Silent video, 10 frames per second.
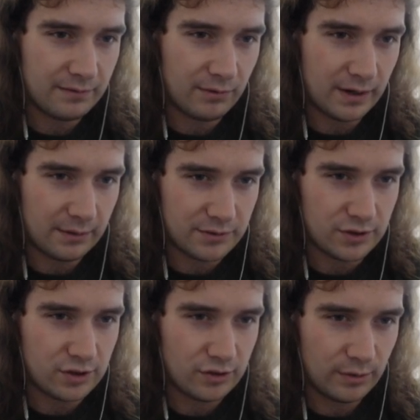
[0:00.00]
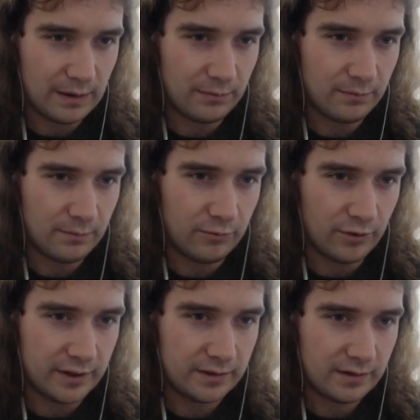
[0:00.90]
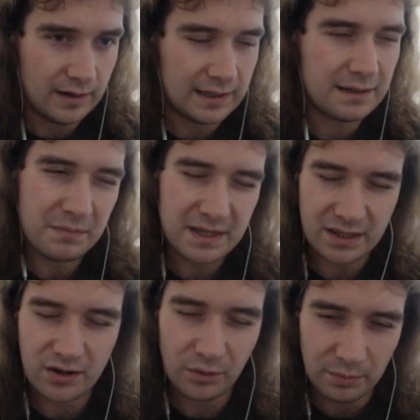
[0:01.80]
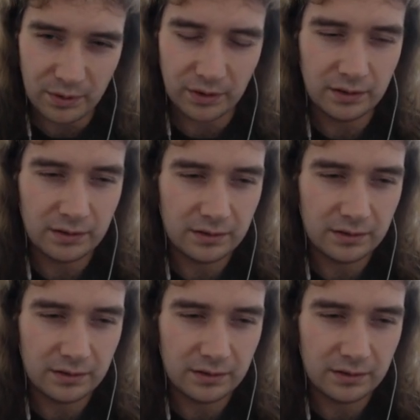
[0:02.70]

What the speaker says: of one I wasn't sure about running. I did miss a couple,